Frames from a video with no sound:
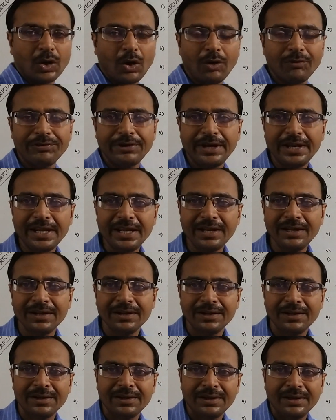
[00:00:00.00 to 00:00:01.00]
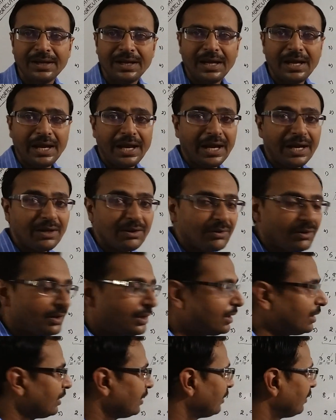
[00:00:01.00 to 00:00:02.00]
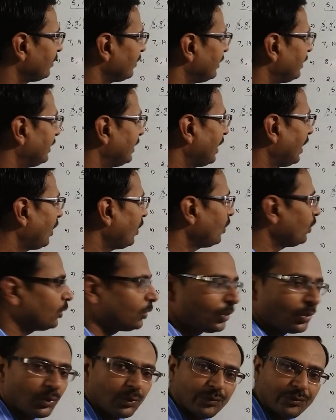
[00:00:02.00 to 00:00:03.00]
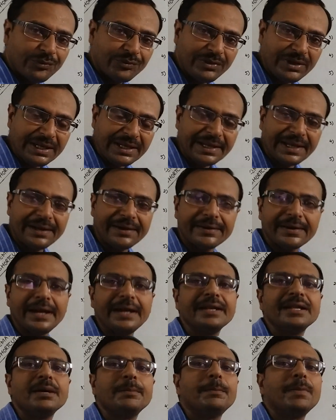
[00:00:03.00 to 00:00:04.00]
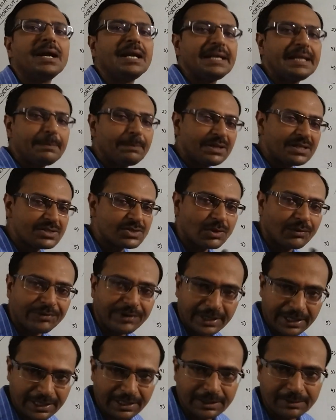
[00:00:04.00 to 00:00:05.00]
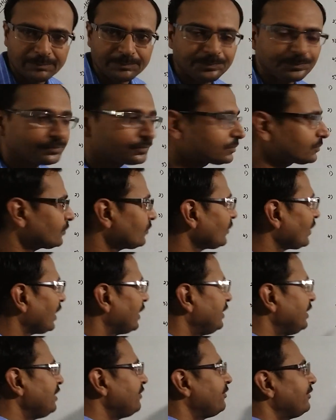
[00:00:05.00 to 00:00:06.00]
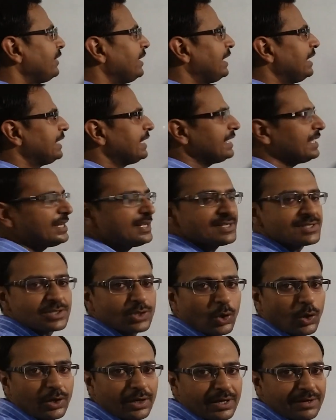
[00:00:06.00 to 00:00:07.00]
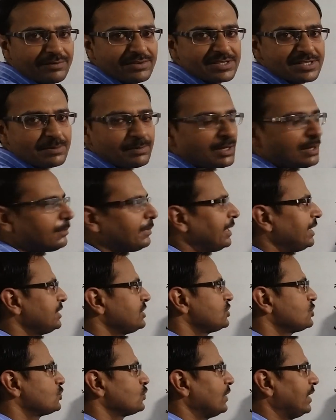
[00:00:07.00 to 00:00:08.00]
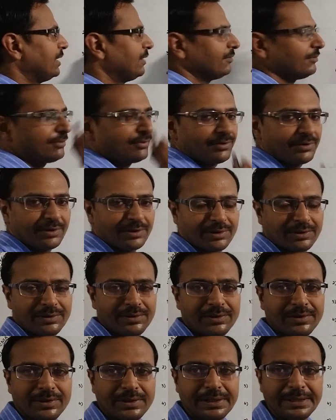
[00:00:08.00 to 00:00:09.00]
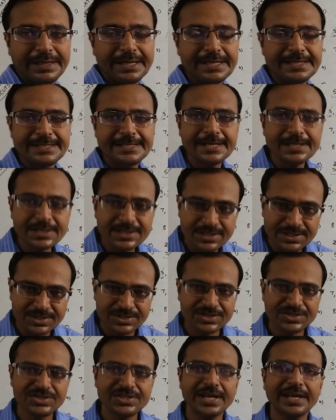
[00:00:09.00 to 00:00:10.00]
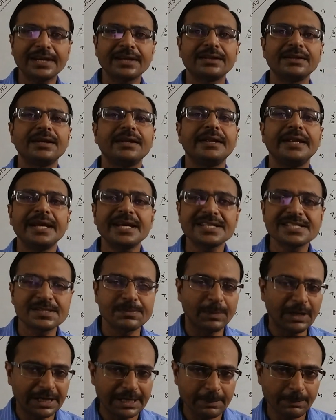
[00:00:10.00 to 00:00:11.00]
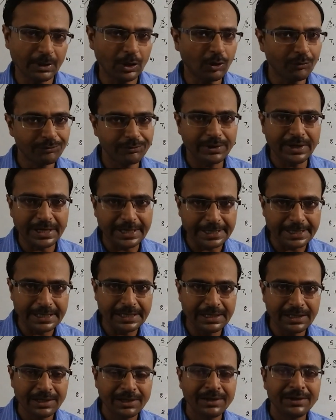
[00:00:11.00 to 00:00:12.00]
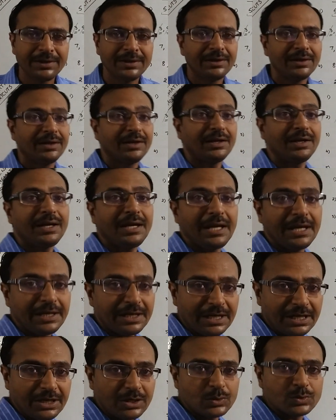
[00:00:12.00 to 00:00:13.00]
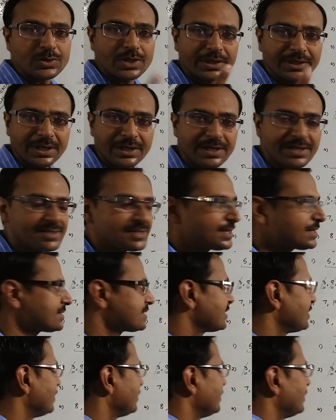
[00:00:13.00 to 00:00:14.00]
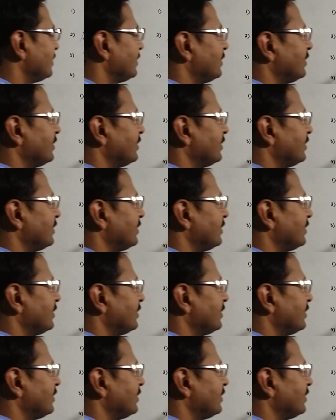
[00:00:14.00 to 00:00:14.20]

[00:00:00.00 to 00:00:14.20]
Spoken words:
of 18, and now we can write the multiples of 18. If 18 is not divisible by 12, then just check the next multiple of 18. 18 2's are 36.